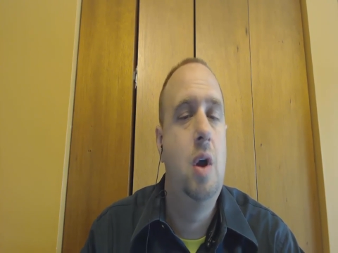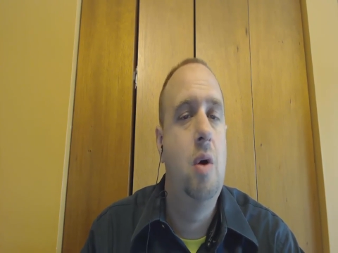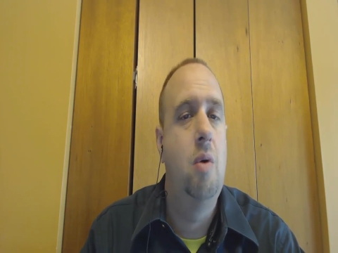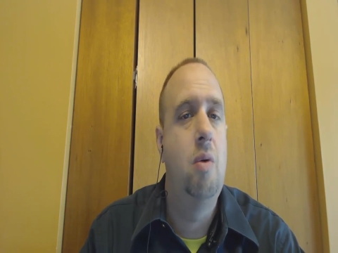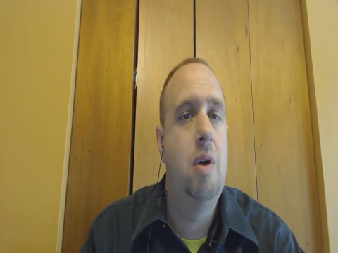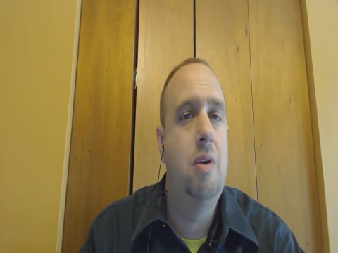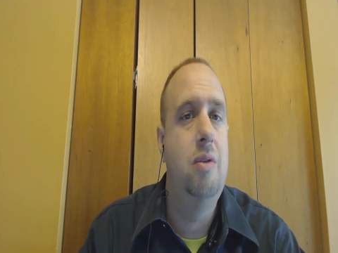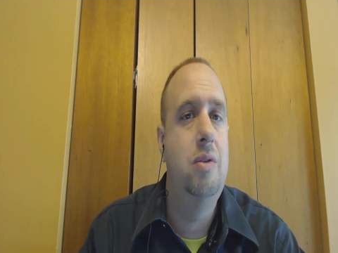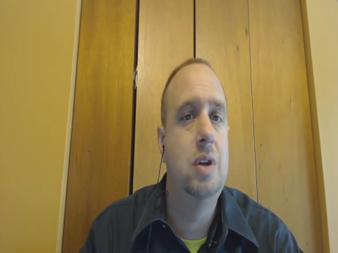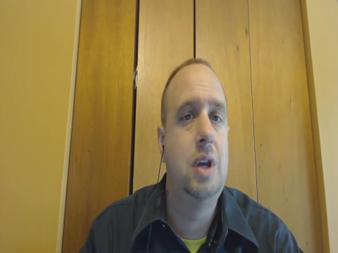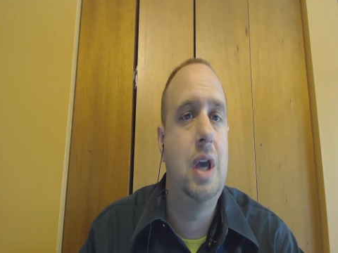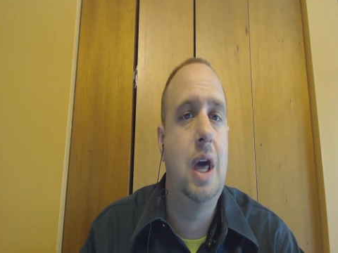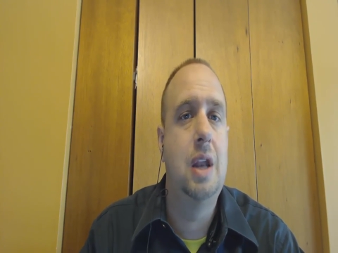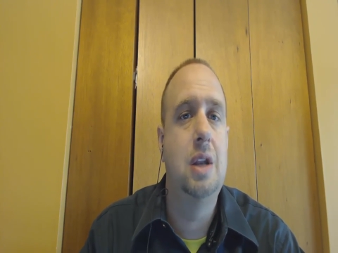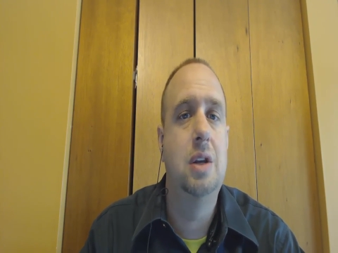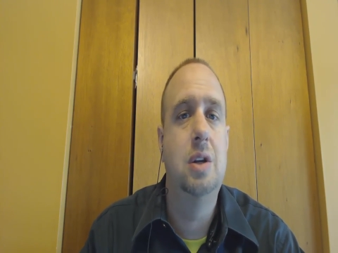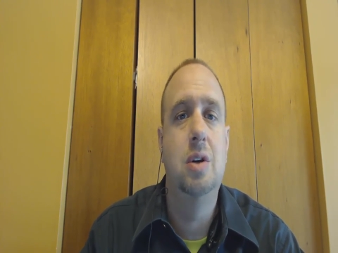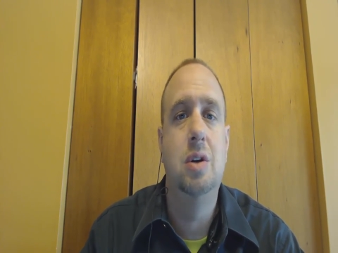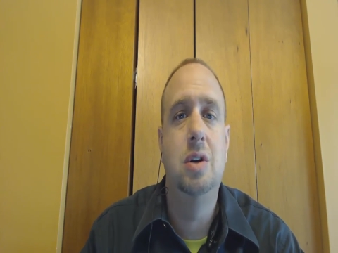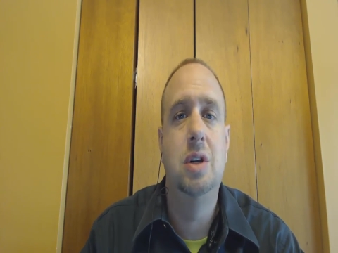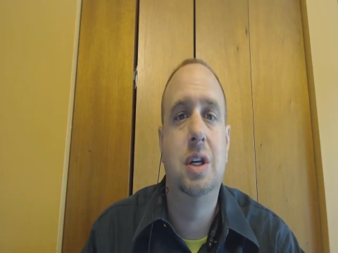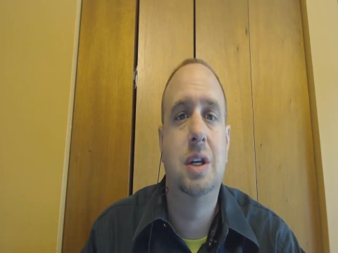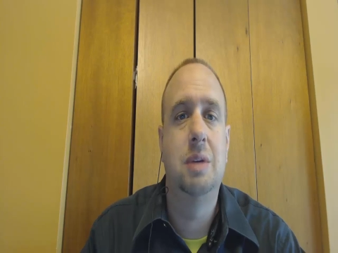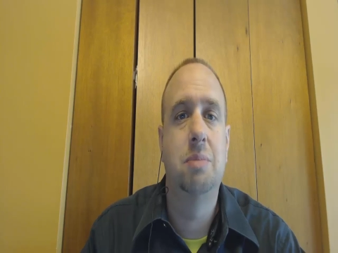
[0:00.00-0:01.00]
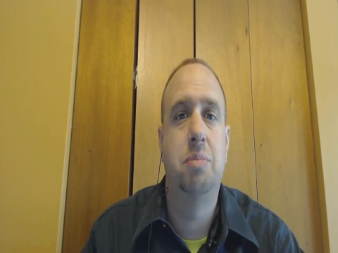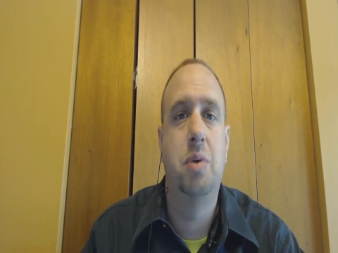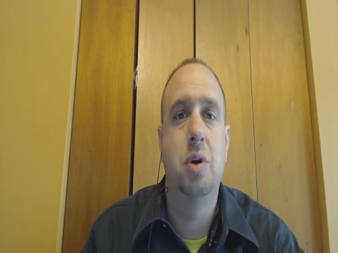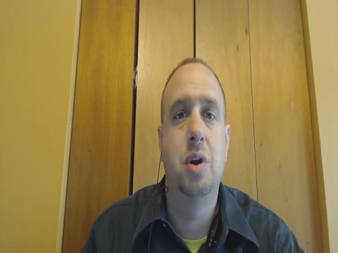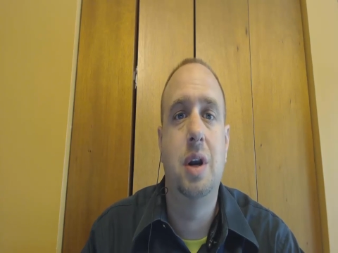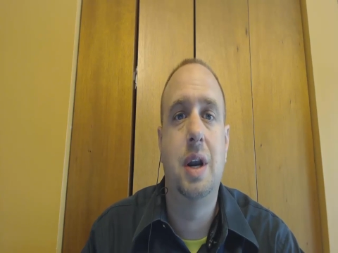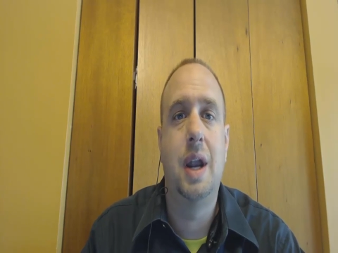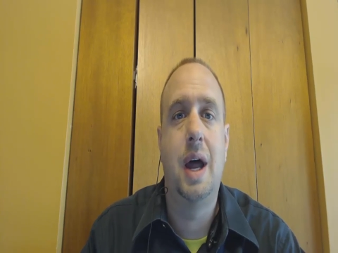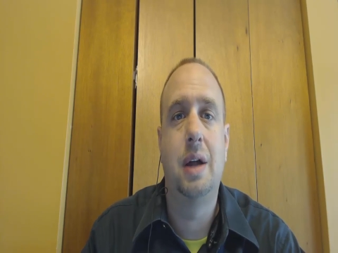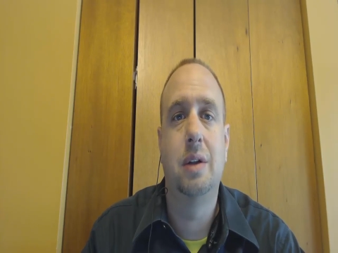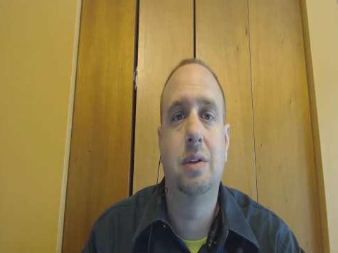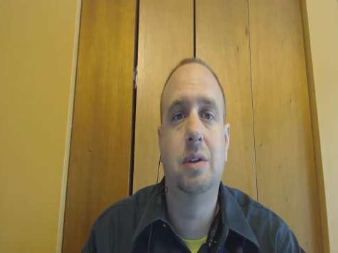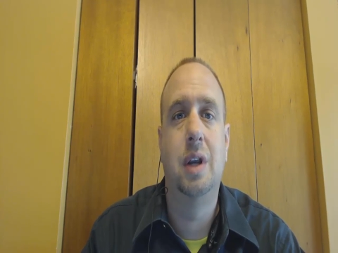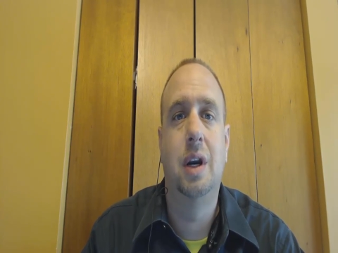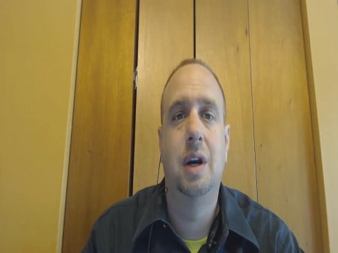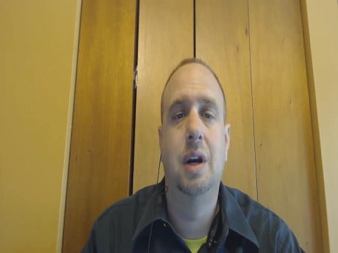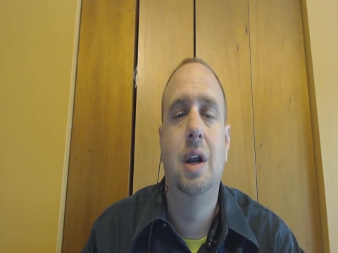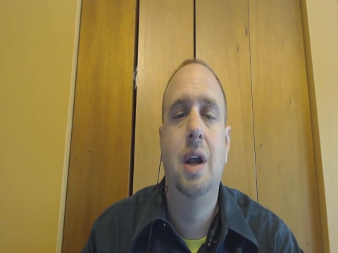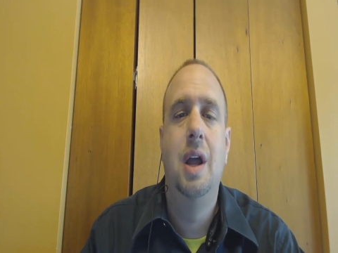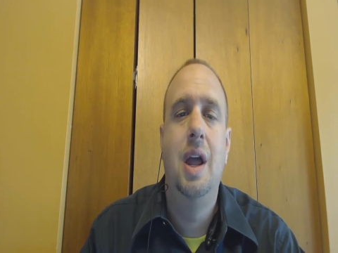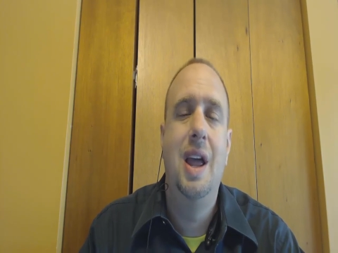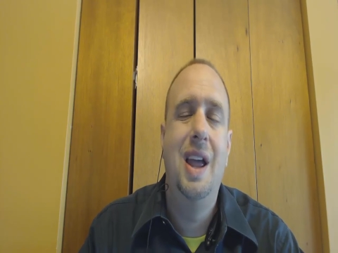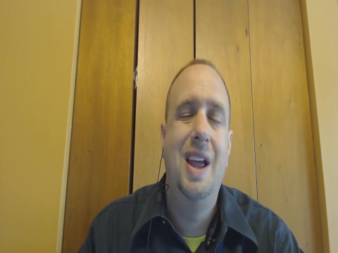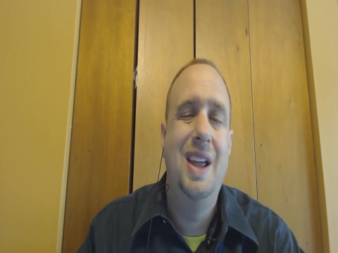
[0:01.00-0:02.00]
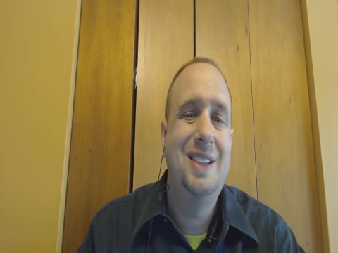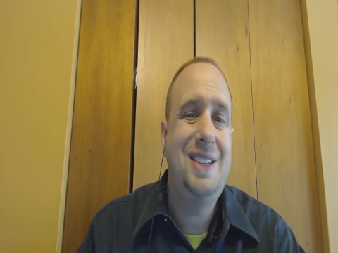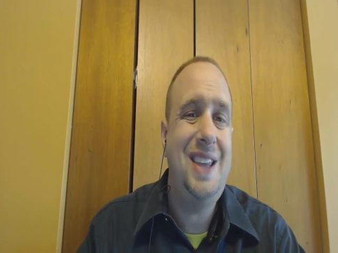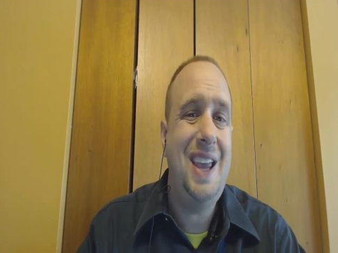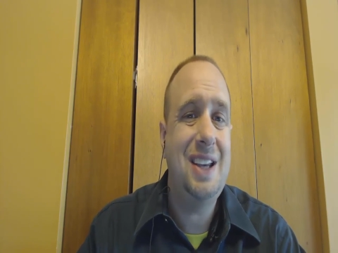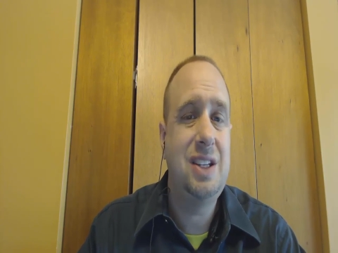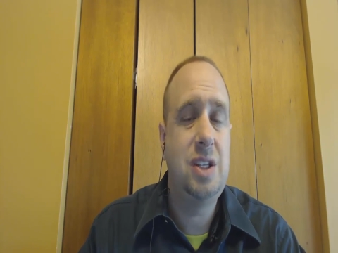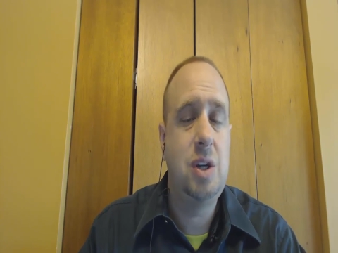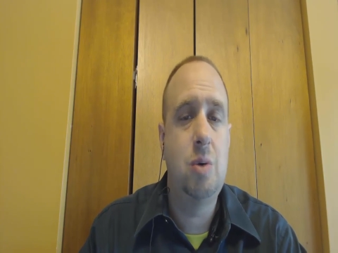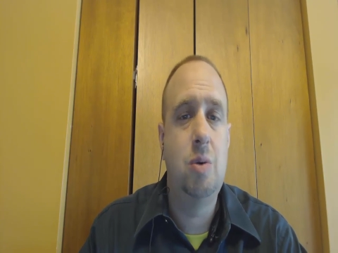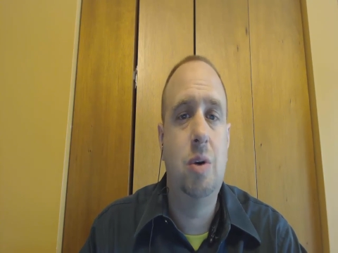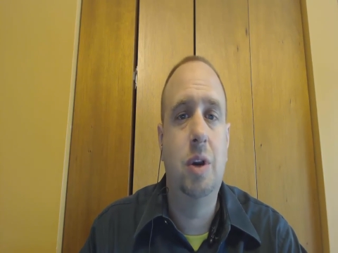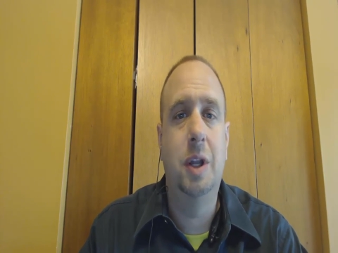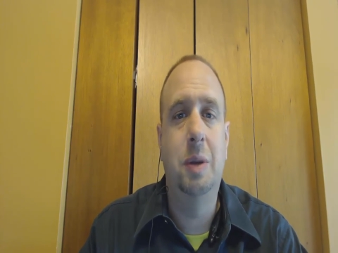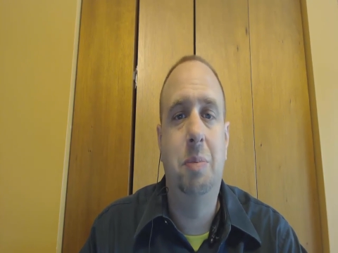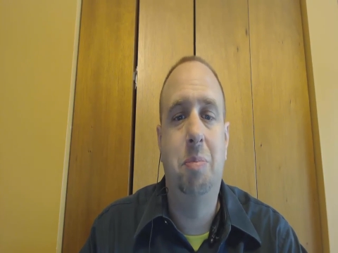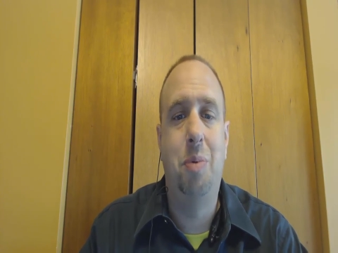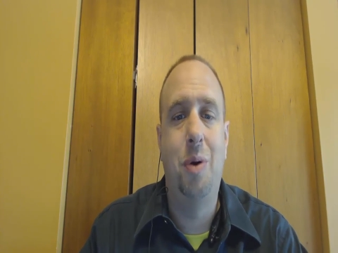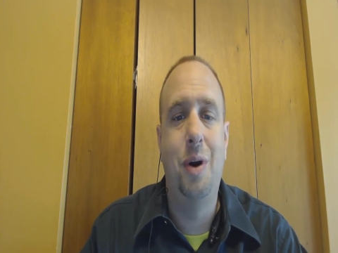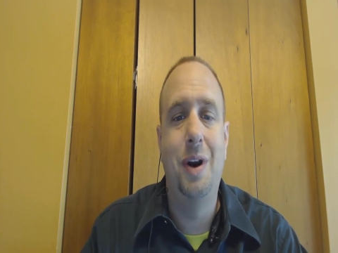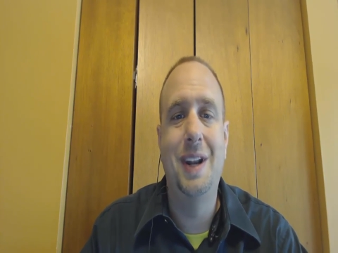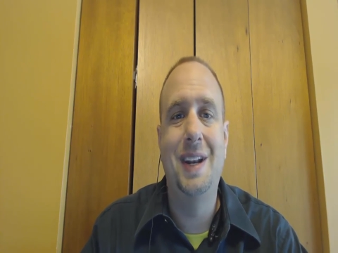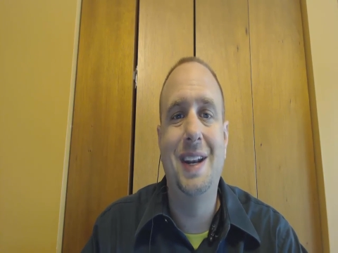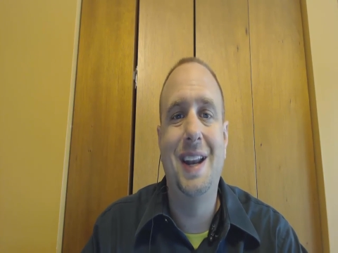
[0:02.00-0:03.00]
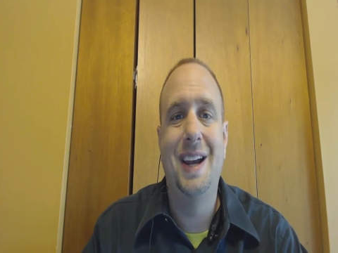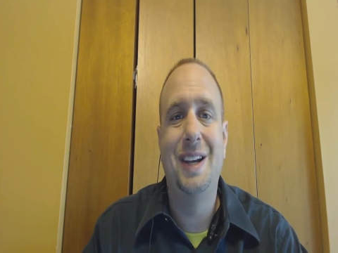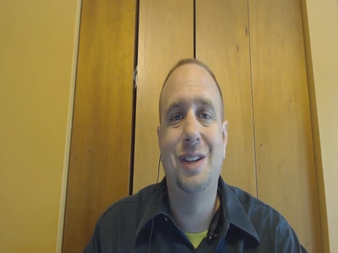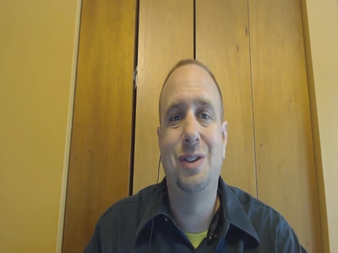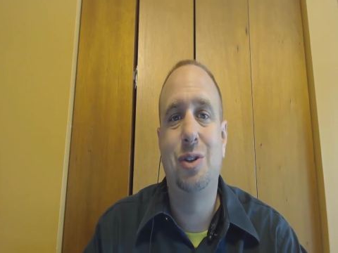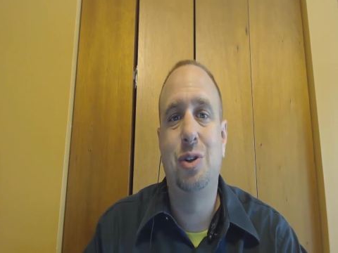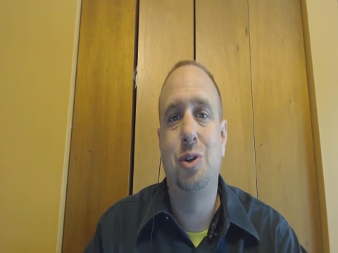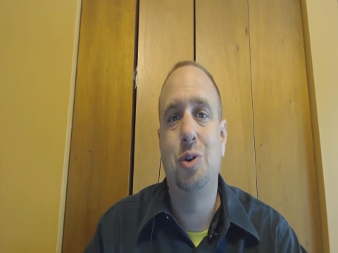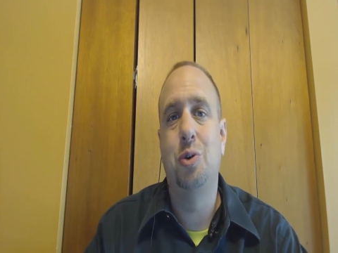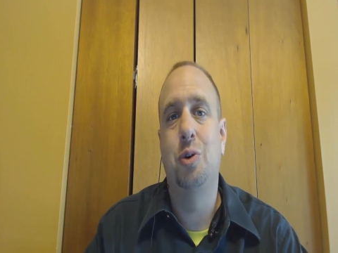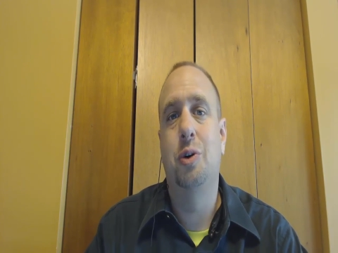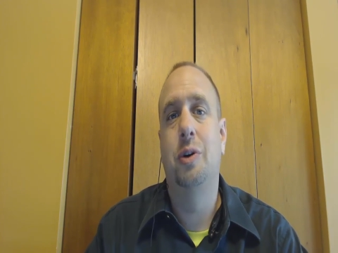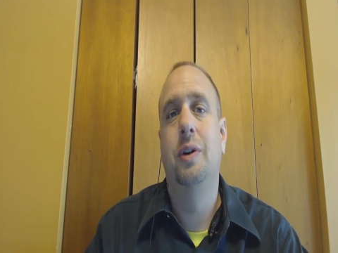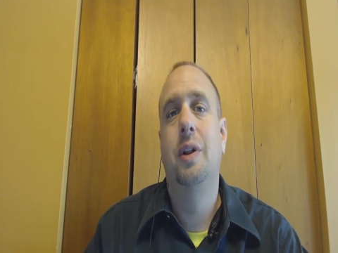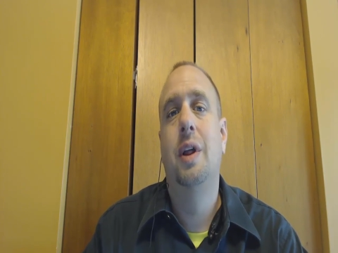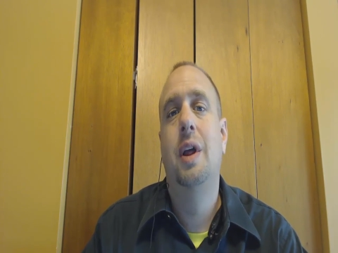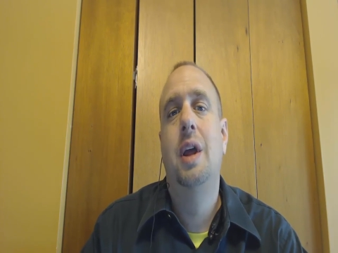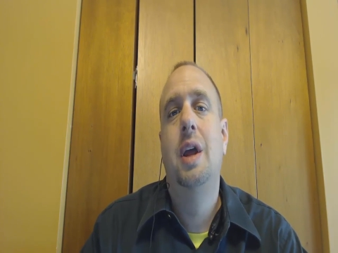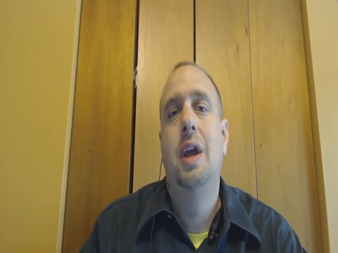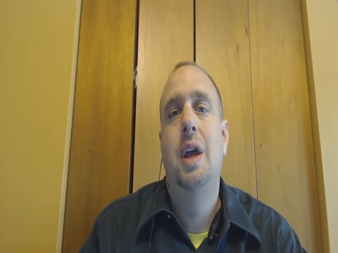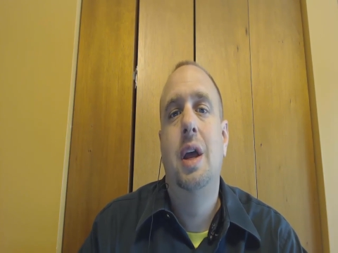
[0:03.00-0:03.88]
Whatever you got to do, you can put it out there. It's actually a really pretty nice tool.